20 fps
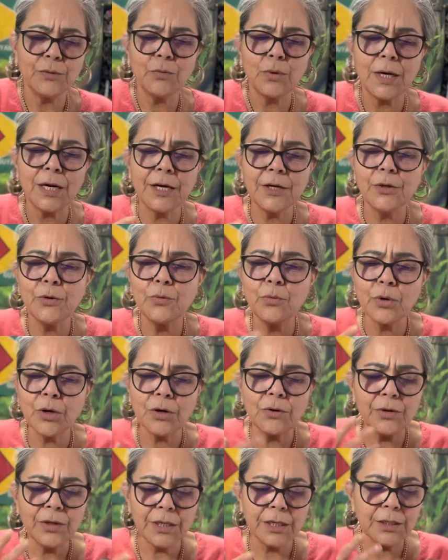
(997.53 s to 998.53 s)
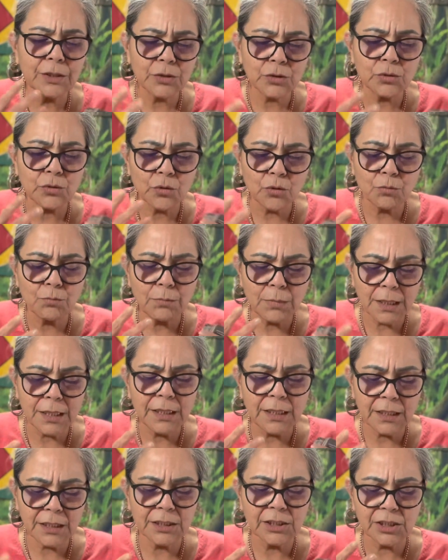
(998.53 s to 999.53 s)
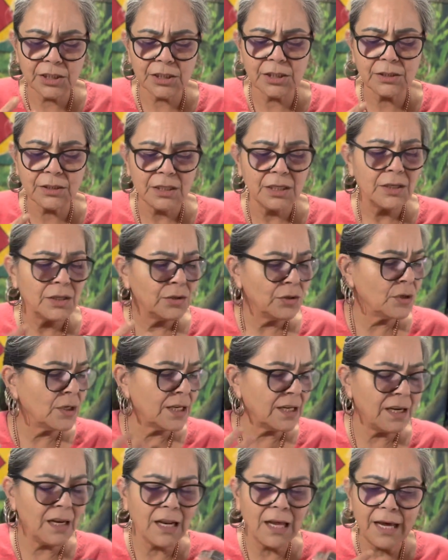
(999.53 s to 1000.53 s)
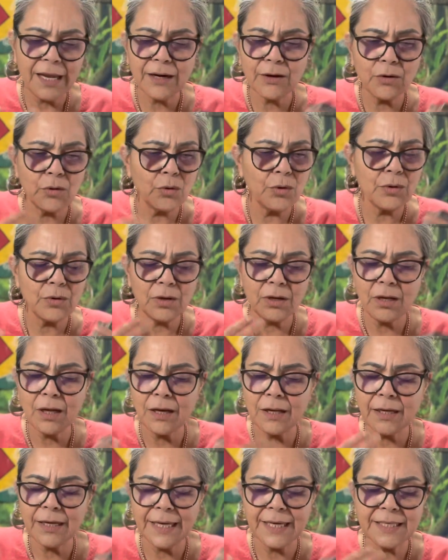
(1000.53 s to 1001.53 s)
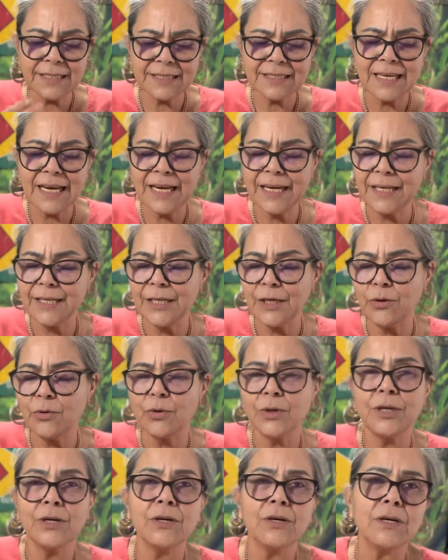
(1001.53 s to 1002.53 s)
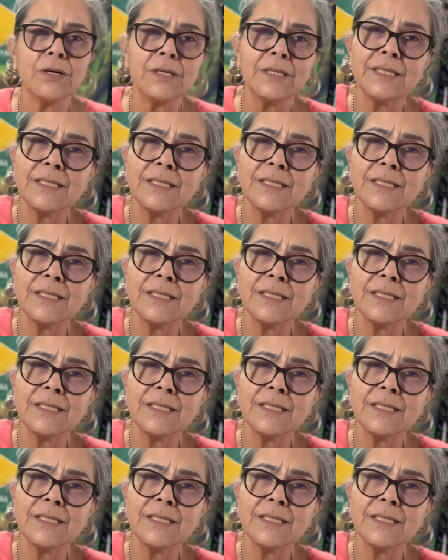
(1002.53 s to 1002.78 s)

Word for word: Why are you worrying so much? You got a lot of going, a lot of anxiety going on.